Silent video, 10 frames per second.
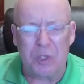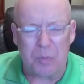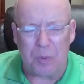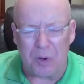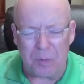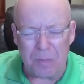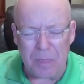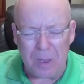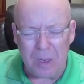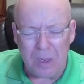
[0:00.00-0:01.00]
Spirit
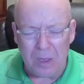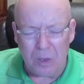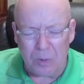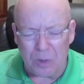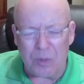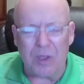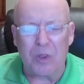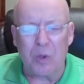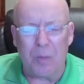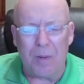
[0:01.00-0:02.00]
who will
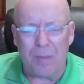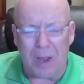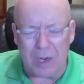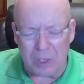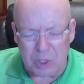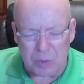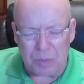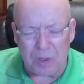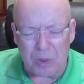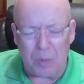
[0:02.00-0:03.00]
think through my mind and
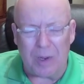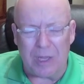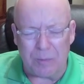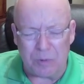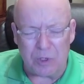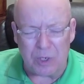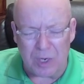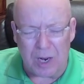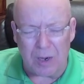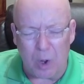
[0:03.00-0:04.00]
speak through my lips
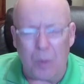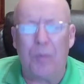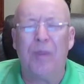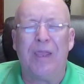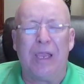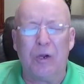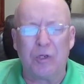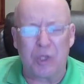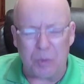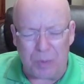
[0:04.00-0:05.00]
tonight. Open the
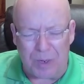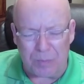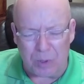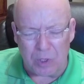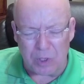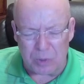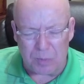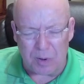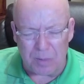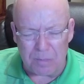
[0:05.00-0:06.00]
ears of the people, Holy
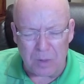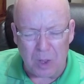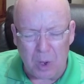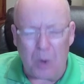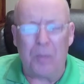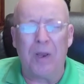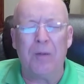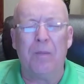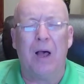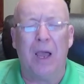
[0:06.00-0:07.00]
Spirit. Open
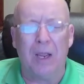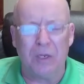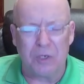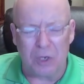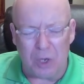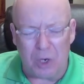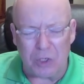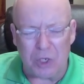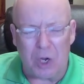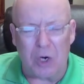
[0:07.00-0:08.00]
their minds and
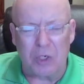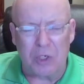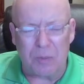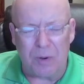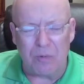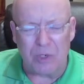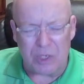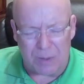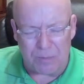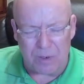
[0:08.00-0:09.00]
cause their hearts to be
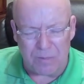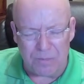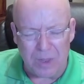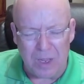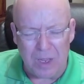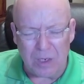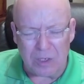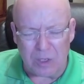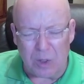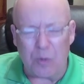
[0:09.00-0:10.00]
receptive
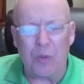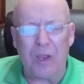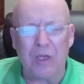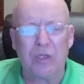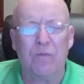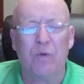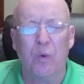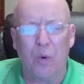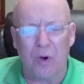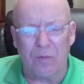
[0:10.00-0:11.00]
to the things of the
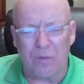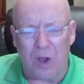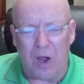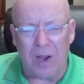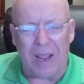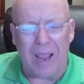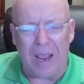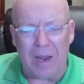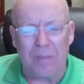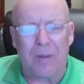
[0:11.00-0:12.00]
Word of God
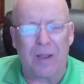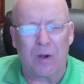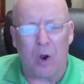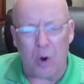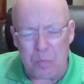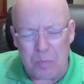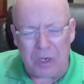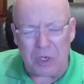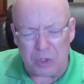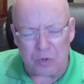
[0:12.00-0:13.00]
and about our
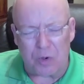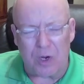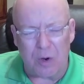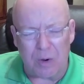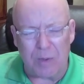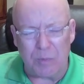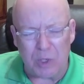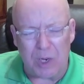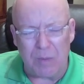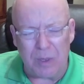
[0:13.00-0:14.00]
ministry here at
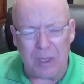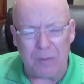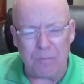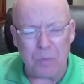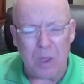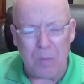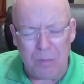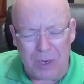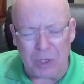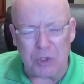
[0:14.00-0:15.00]
MJB
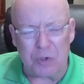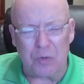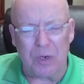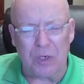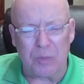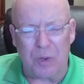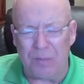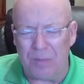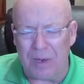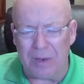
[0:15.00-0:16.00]
Ministries.
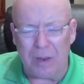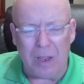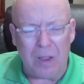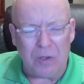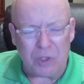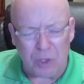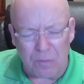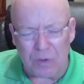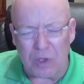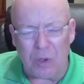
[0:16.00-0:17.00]
We've been
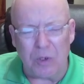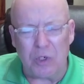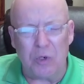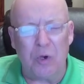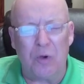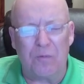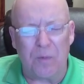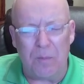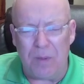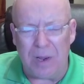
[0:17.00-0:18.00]
serving you as you know
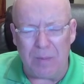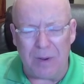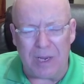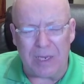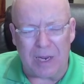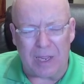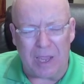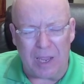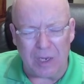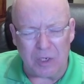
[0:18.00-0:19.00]
for many, many
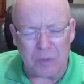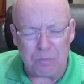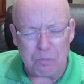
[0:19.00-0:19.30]
decades.